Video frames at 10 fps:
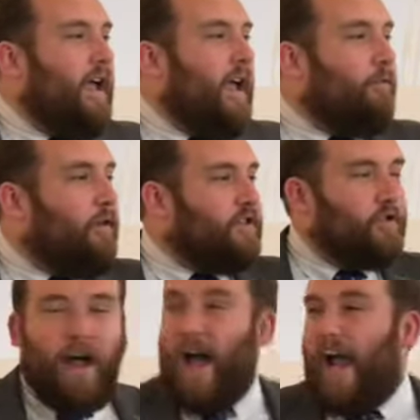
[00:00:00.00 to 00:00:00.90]
if we
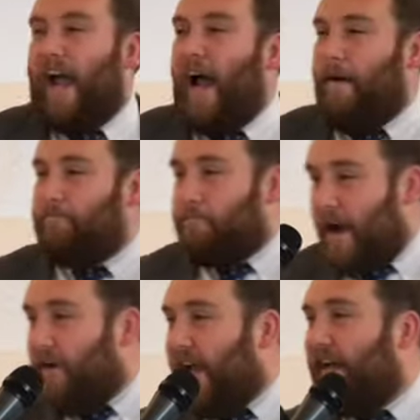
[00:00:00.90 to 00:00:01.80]
try and
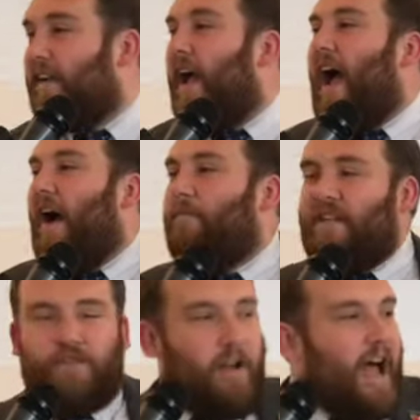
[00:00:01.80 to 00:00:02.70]
bury it, and we
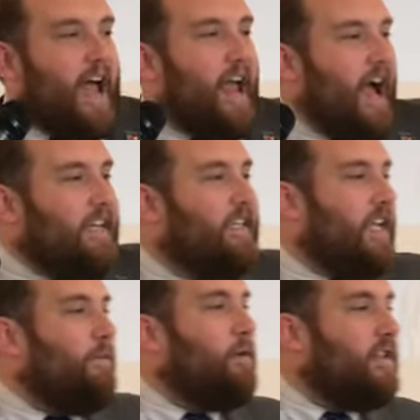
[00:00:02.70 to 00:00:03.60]
try and
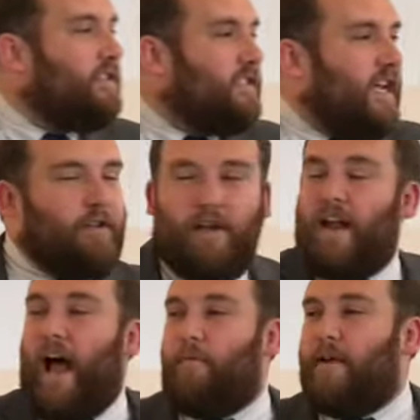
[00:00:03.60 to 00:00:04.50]
keep it secret,
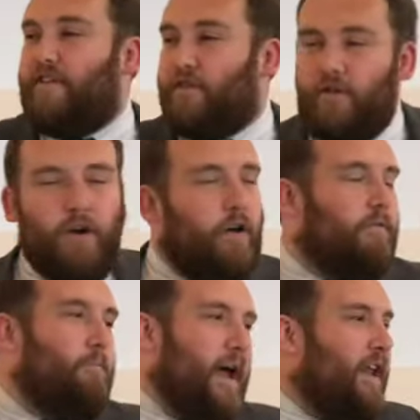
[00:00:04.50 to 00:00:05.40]
and we do not
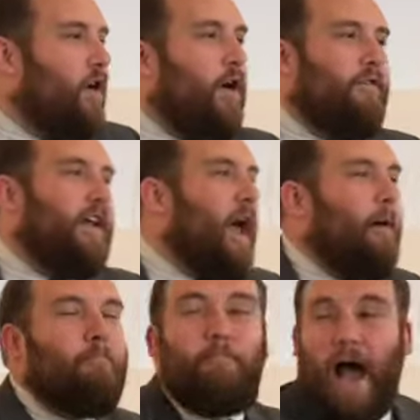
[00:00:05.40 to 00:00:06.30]
repent of it,
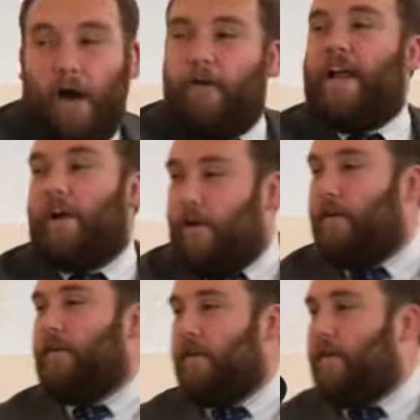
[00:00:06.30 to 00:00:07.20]
a barrier
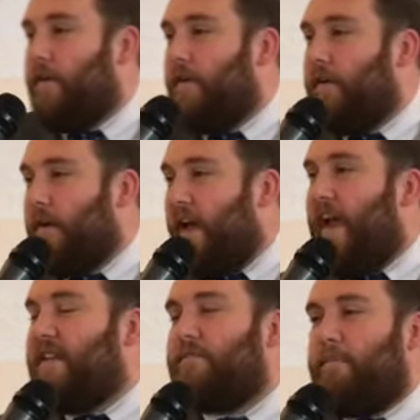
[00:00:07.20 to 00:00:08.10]

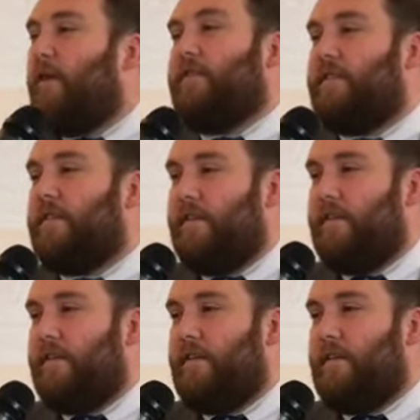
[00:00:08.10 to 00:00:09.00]
is built
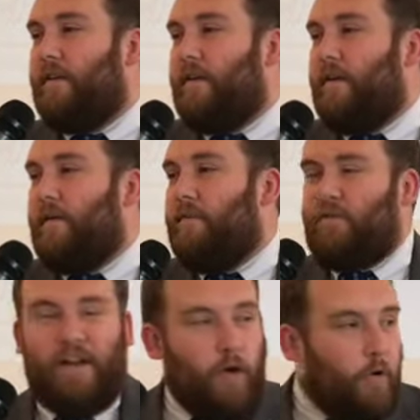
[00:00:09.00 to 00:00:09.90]

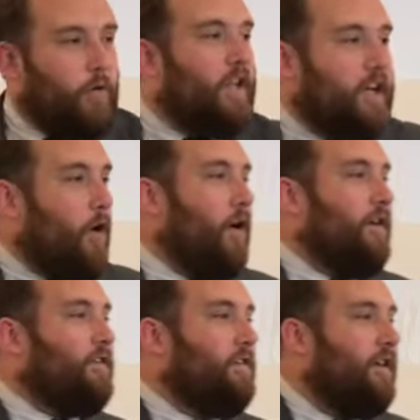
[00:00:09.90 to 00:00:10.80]
between a holy
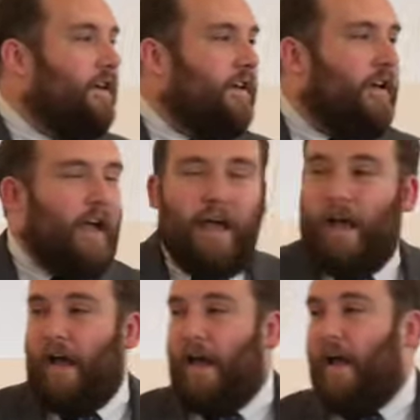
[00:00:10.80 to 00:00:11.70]
God
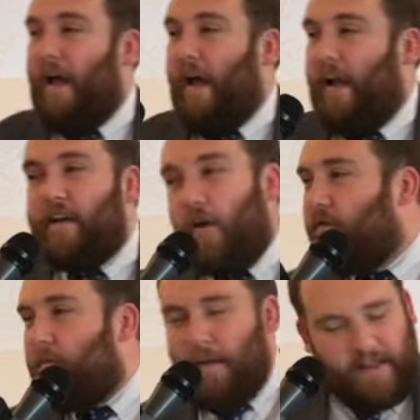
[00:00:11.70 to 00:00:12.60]
and an
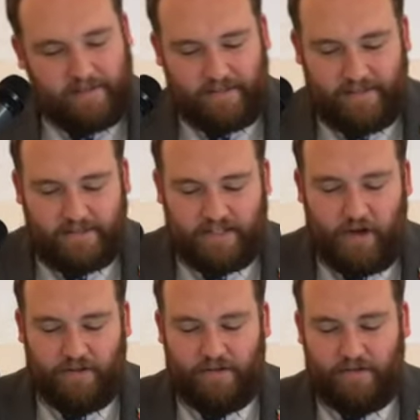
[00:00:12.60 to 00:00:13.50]
unrepentant
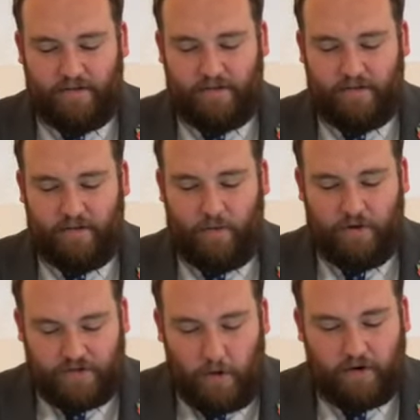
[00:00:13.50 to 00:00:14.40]
son or
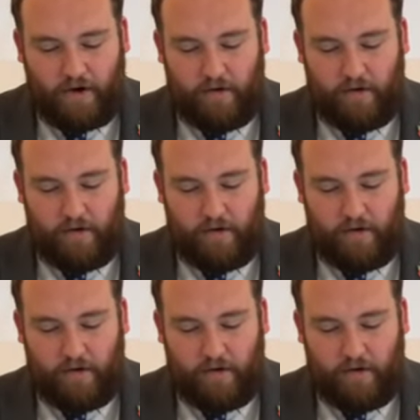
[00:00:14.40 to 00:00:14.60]
daughter.